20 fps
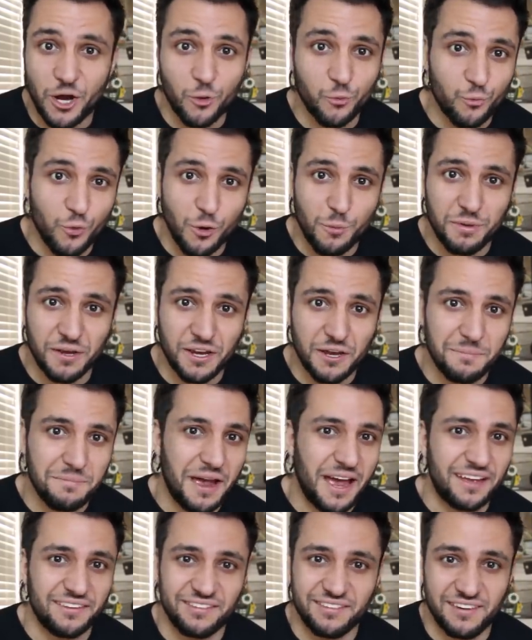aerobic
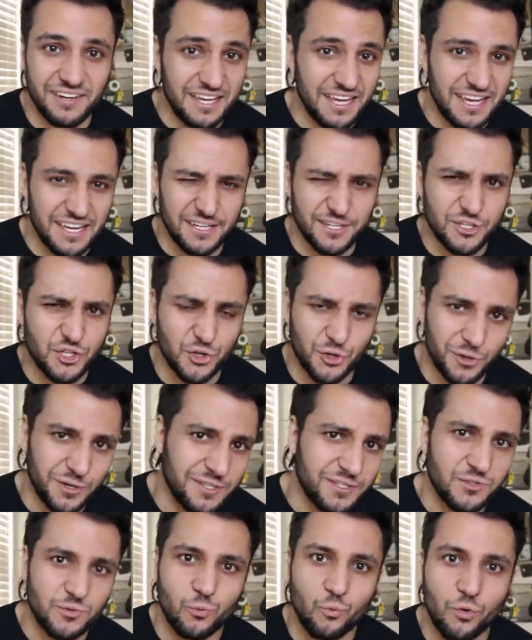capacity, endurance